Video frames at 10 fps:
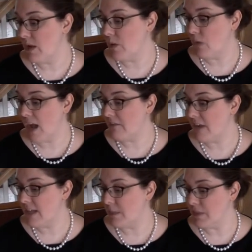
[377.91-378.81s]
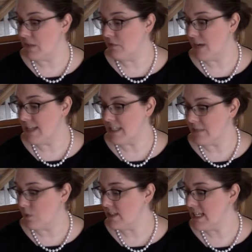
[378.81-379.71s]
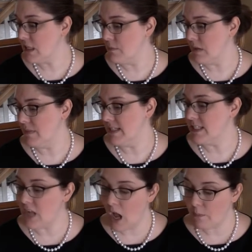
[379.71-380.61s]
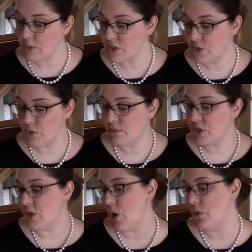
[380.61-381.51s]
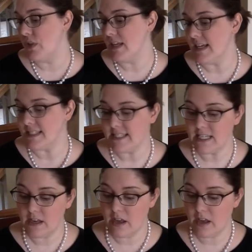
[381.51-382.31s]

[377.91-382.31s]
and ratified the Bill of Rights and the 14th Amendment did not presume to know the extent